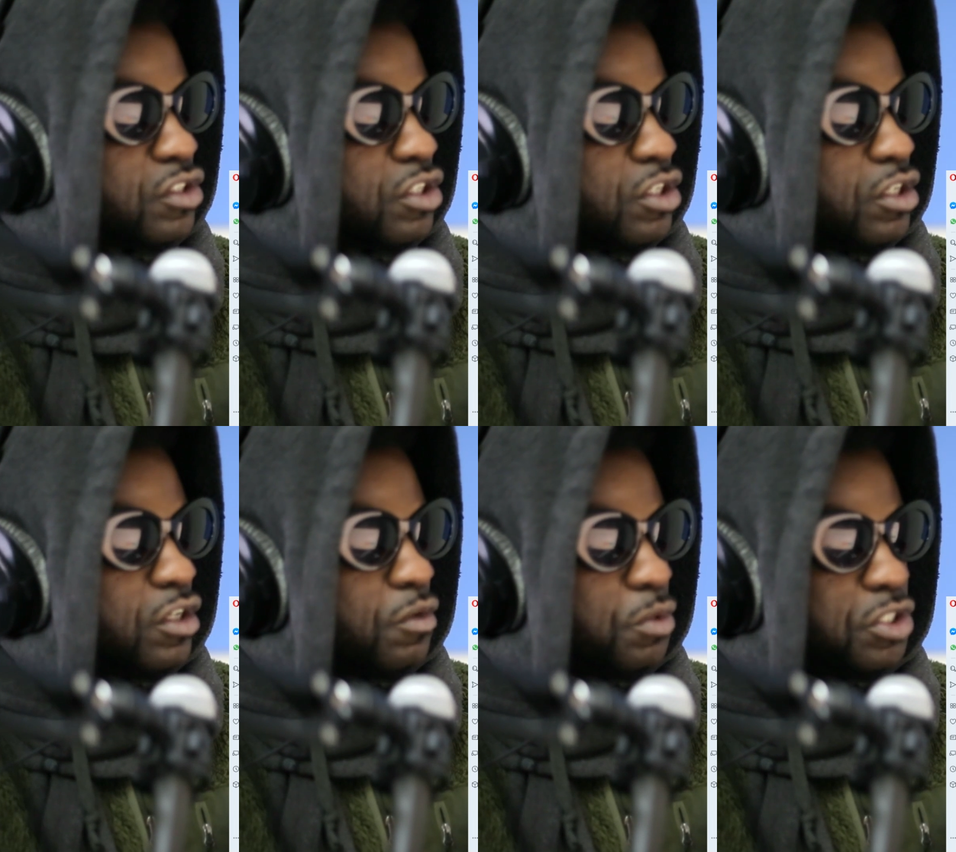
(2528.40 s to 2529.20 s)

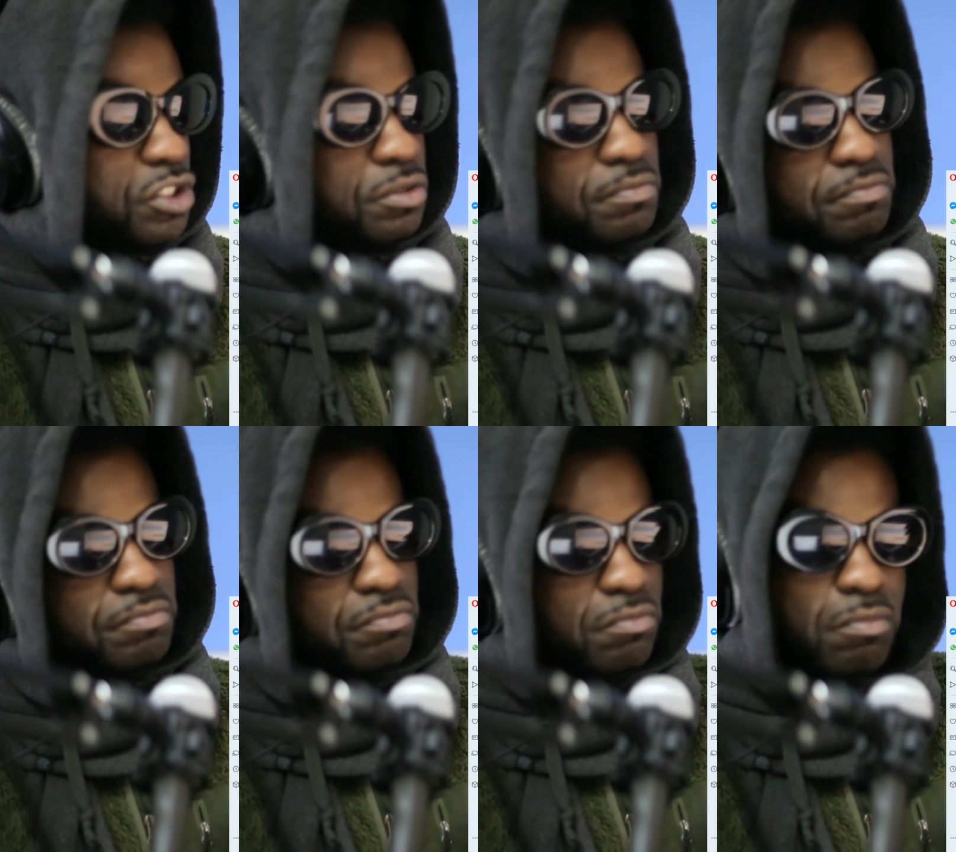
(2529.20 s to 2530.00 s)
which
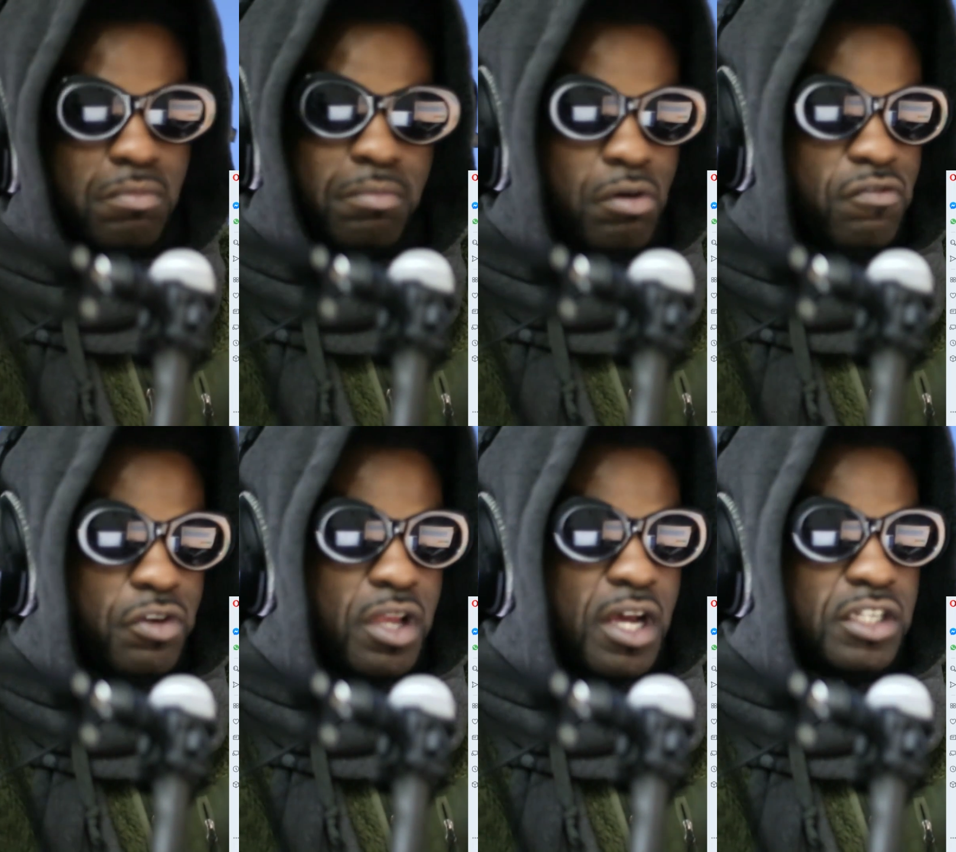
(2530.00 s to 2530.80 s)
bon
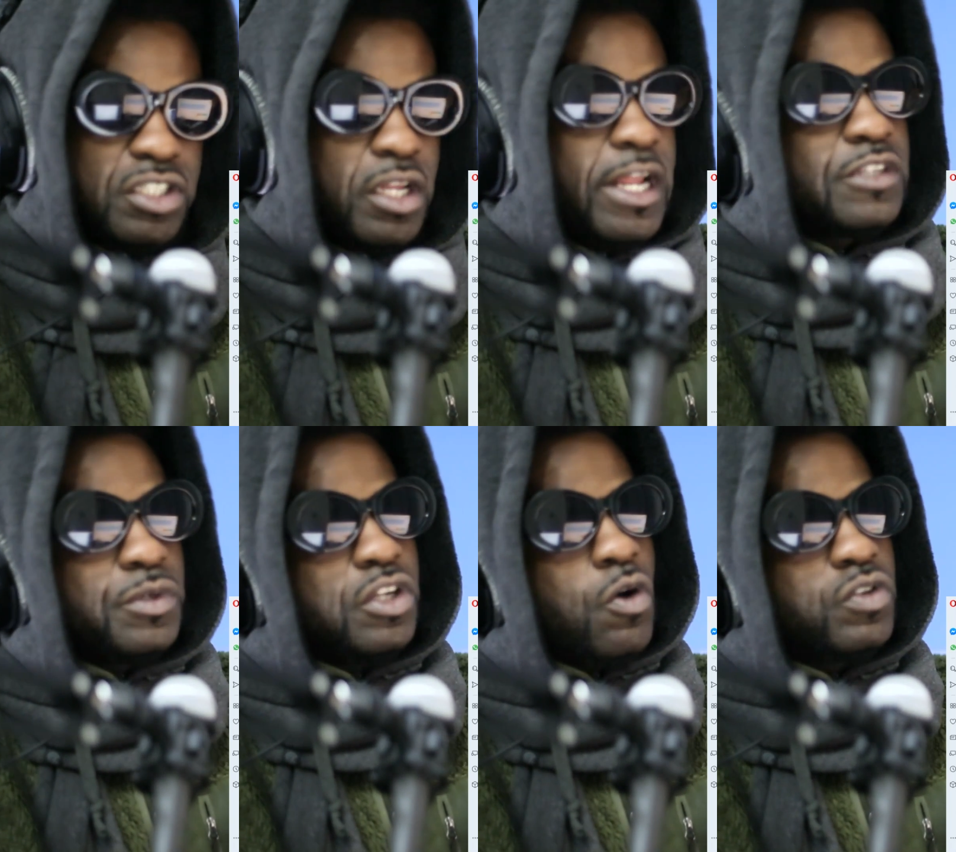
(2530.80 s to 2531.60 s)
voyage. And as we know,
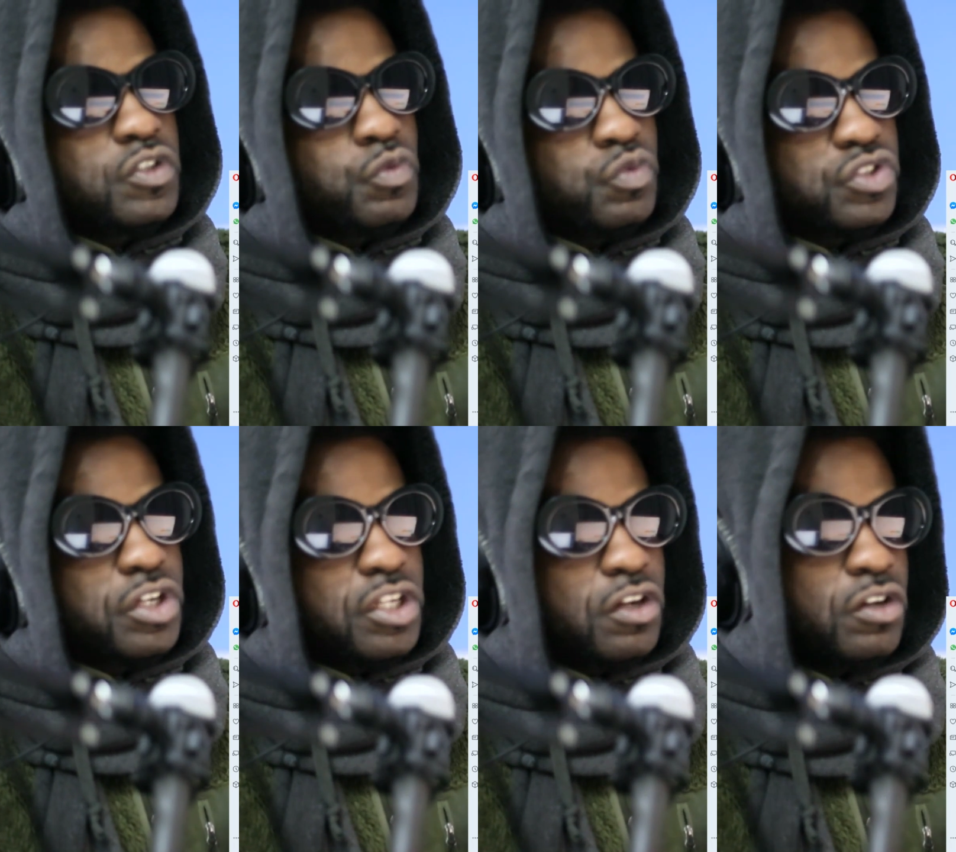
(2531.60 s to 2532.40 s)
since we studied
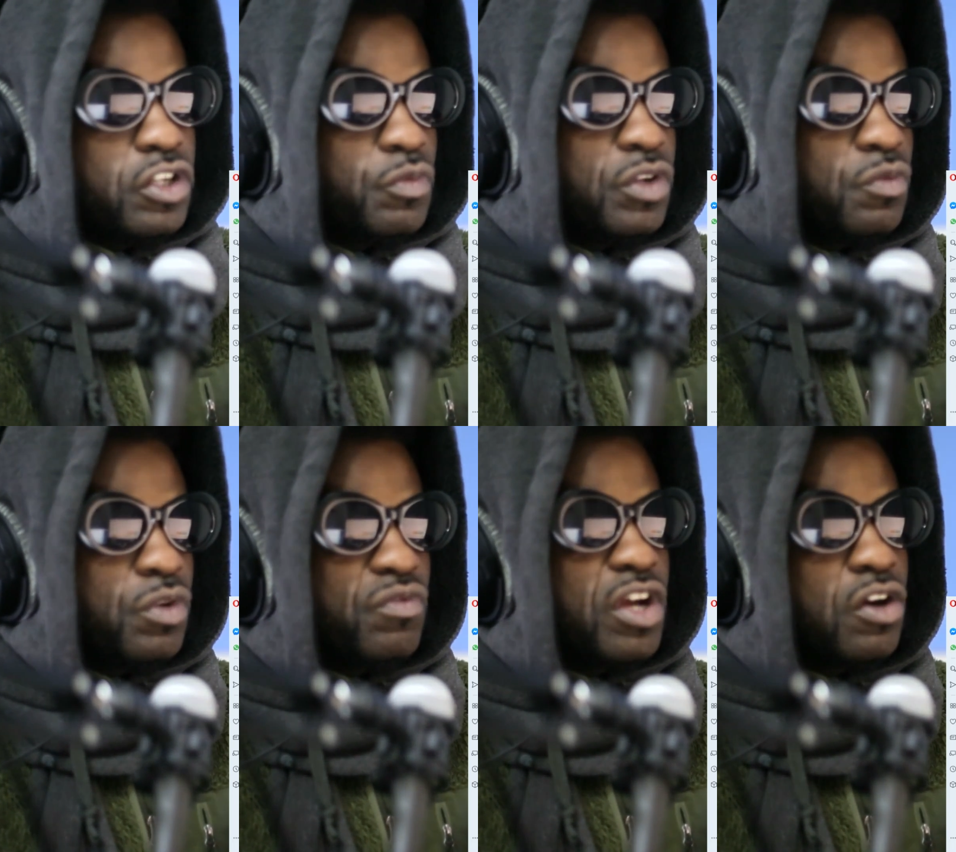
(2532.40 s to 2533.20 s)
earlier, we read
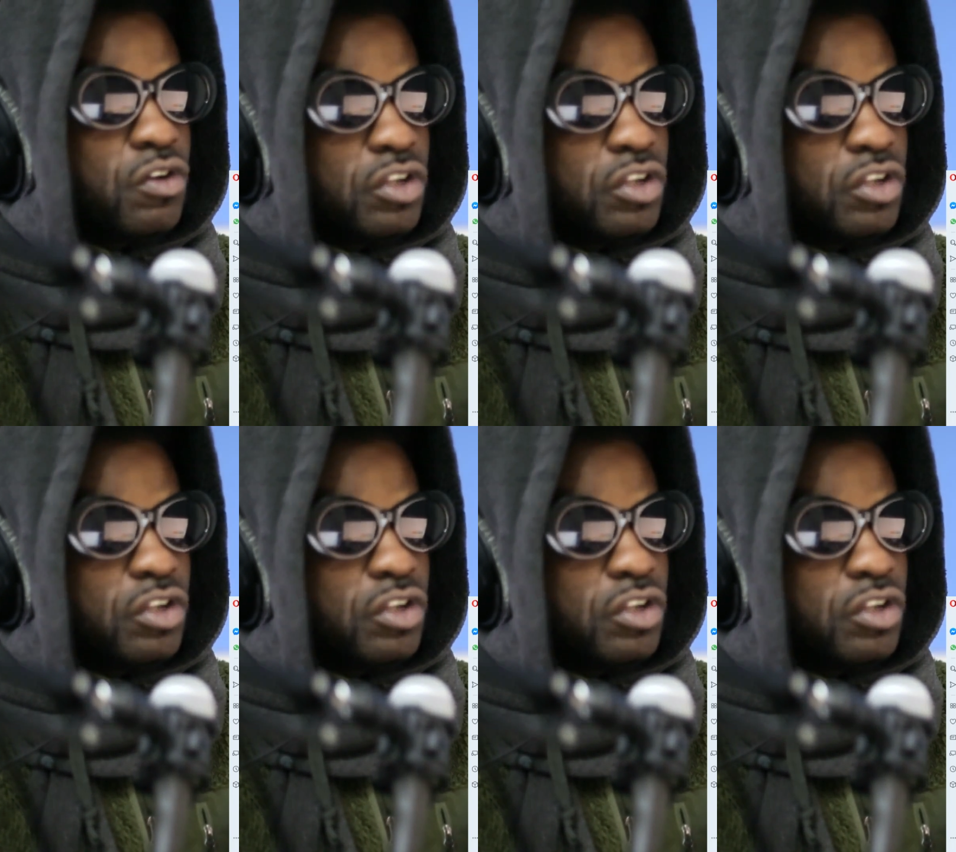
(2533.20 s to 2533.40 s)
earlier,